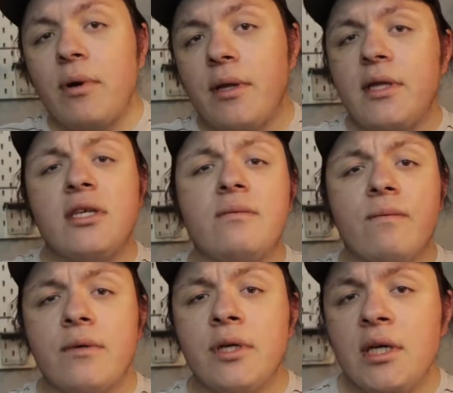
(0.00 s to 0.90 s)
But on this
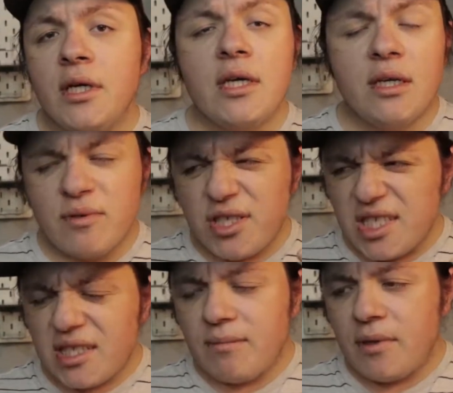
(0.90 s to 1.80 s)
one, it was
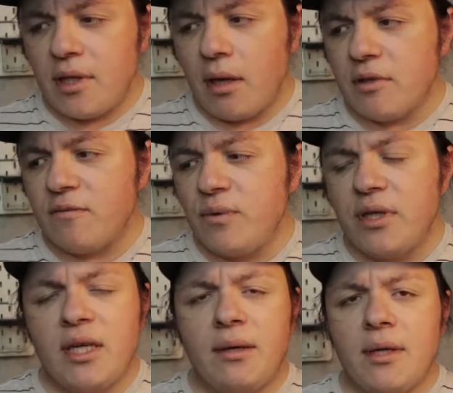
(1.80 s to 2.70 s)
just something that I was
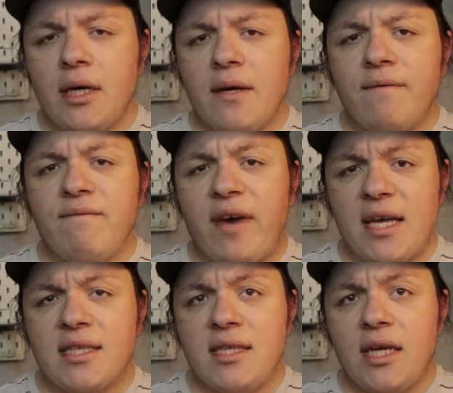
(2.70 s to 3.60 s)
really
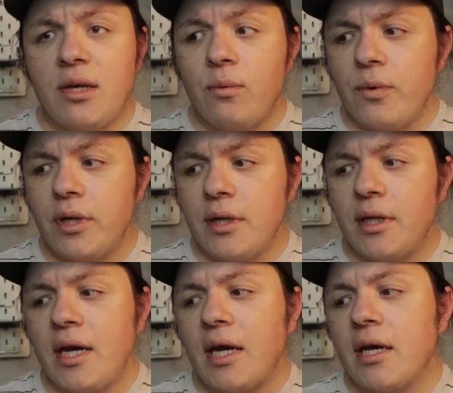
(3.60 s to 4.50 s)
fascinated with,
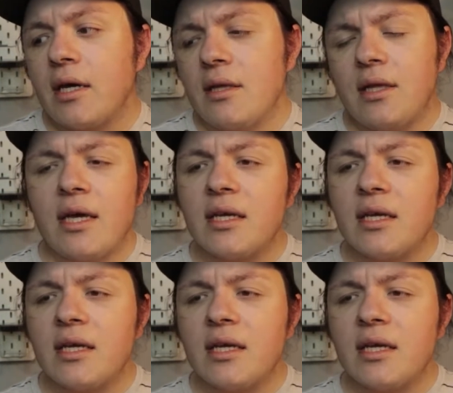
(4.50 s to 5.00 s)
that I like.